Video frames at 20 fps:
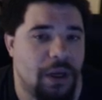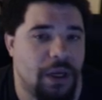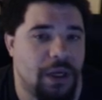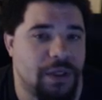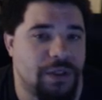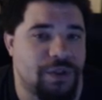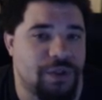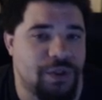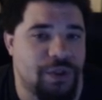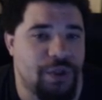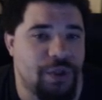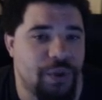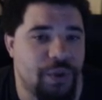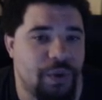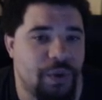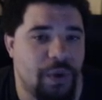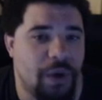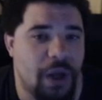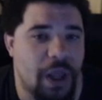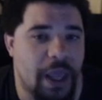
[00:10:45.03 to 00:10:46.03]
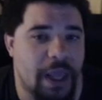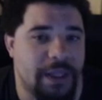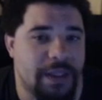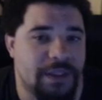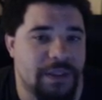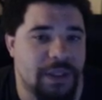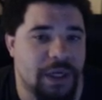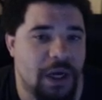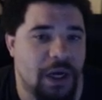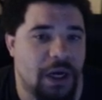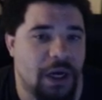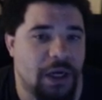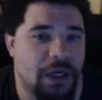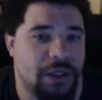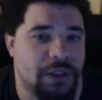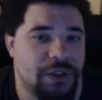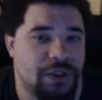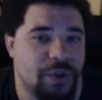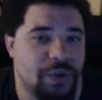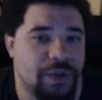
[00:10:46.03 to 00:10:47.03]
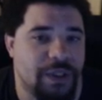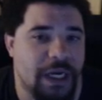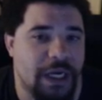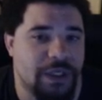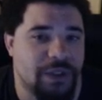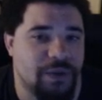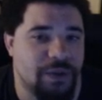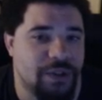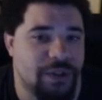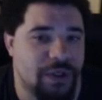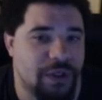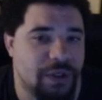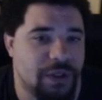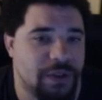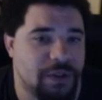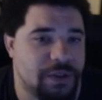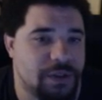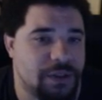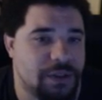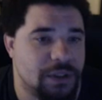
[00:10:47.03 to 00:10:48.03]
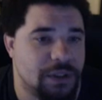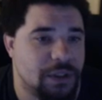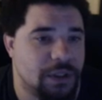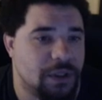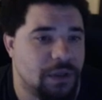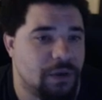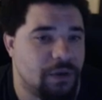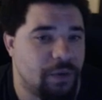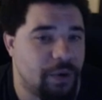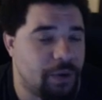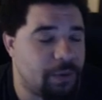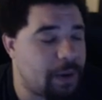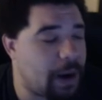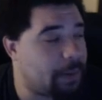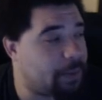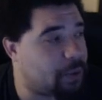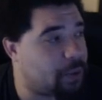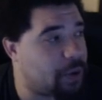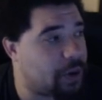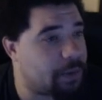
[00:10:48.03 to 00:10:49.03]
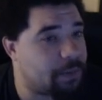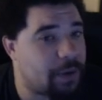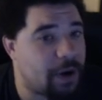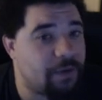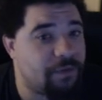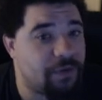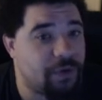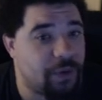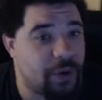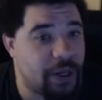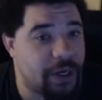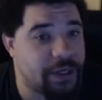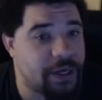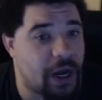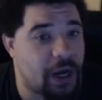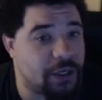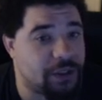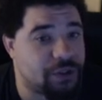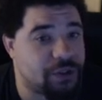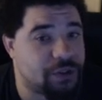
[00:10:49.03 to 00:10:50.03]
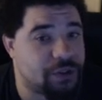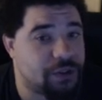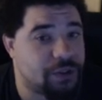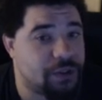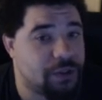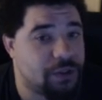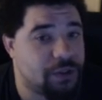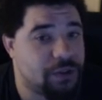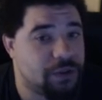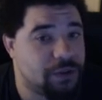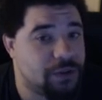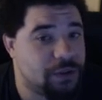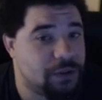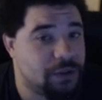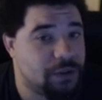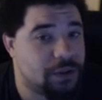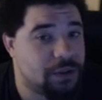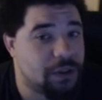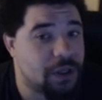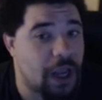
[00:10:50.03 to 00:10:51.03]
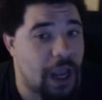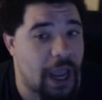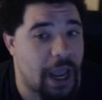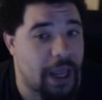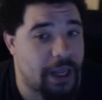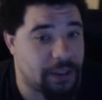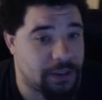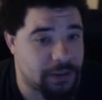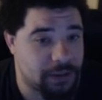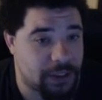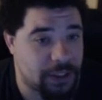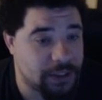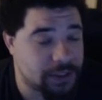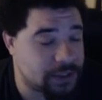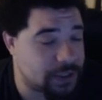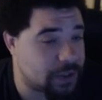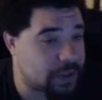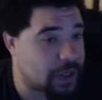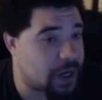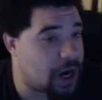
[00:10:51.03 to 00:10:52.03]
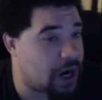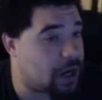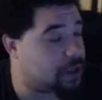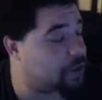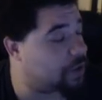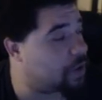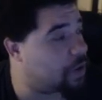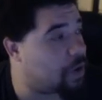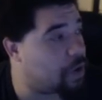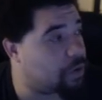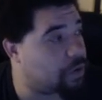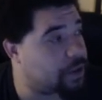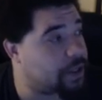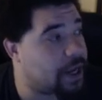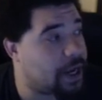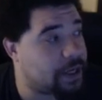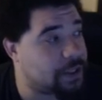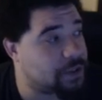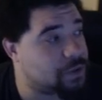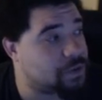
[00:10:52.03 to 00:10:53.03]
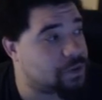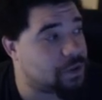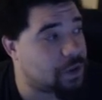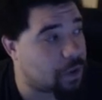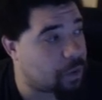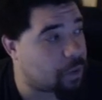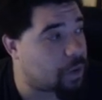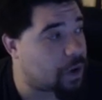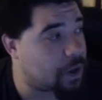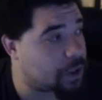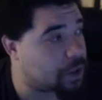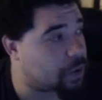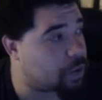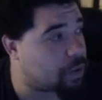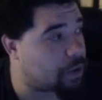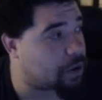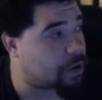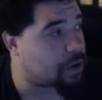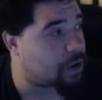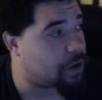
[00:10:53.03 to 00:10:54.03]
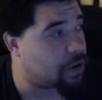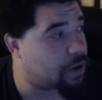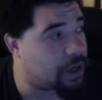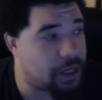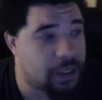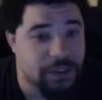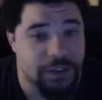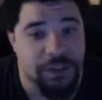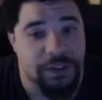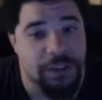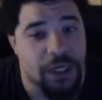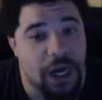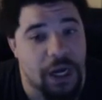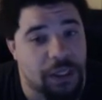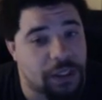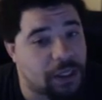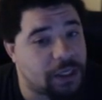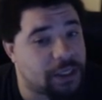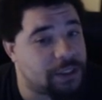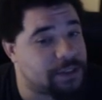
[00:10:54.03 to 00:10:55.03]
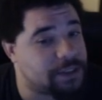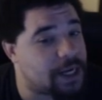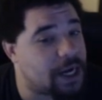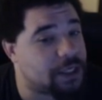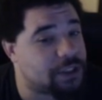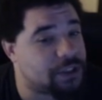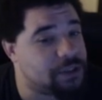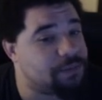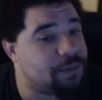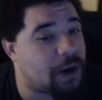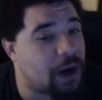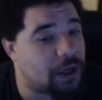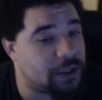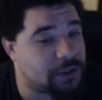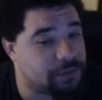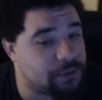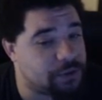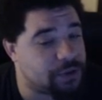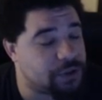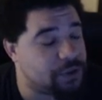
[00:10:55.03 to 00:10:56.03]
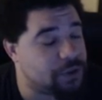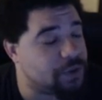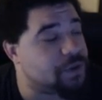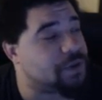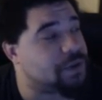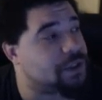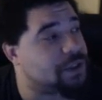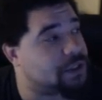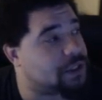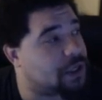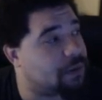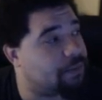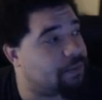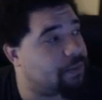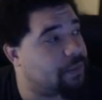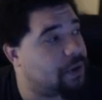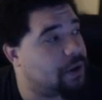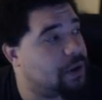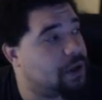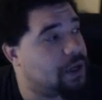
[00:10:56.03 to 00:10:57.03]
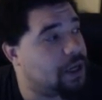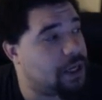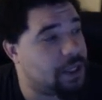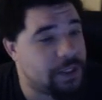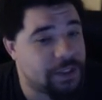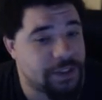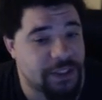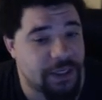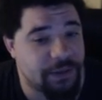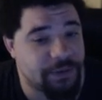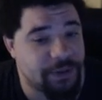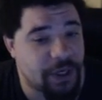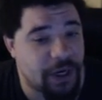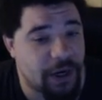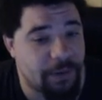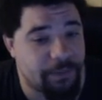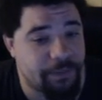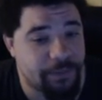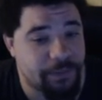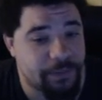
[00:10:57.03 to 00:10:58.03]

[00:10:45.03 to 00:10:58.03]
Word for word: it's two. It's uh, two attacks, three turns. When you pop a quick buff, you get a dodge. And considering Hakuno only has the one koi card, it's not like it's actually possible to use this up in the same time.